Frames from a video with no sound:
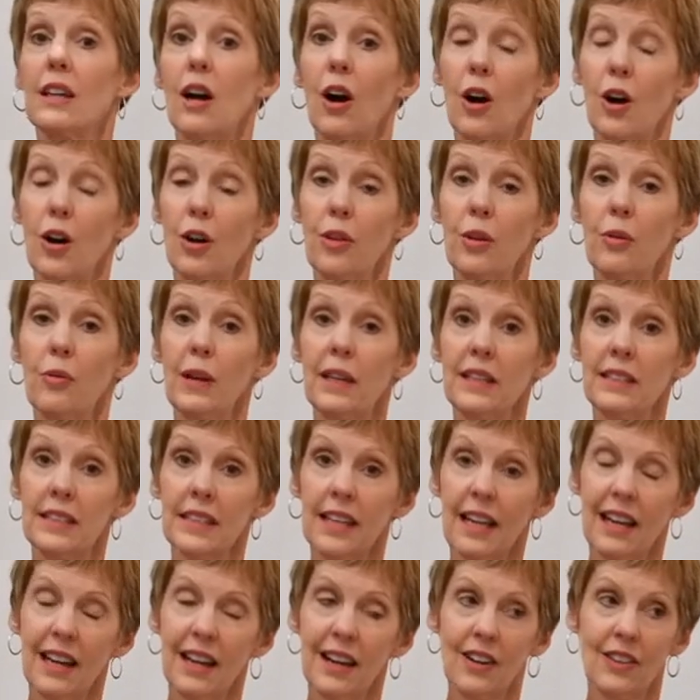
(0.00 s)
all the way
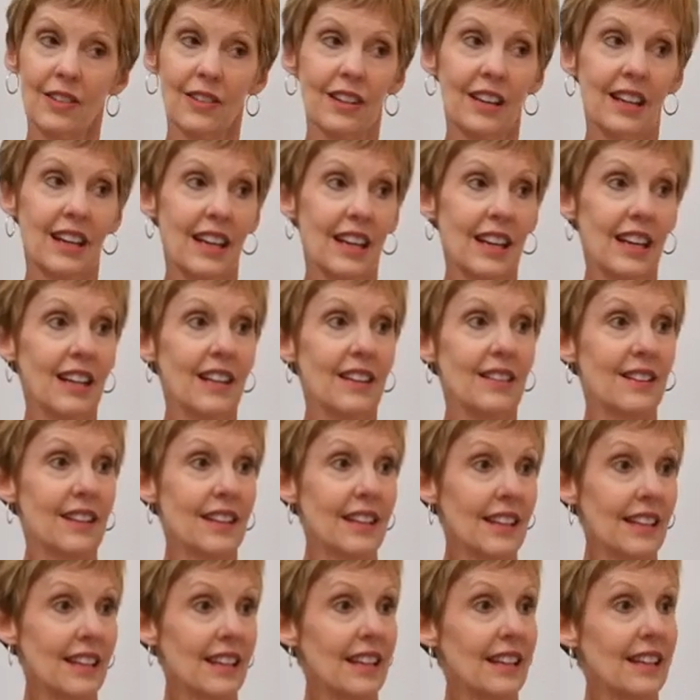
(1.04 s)
down
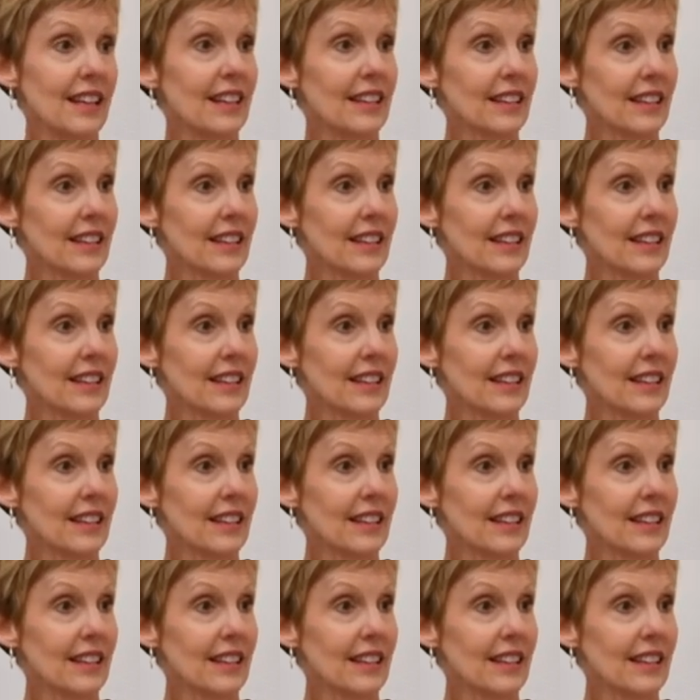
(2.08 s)
the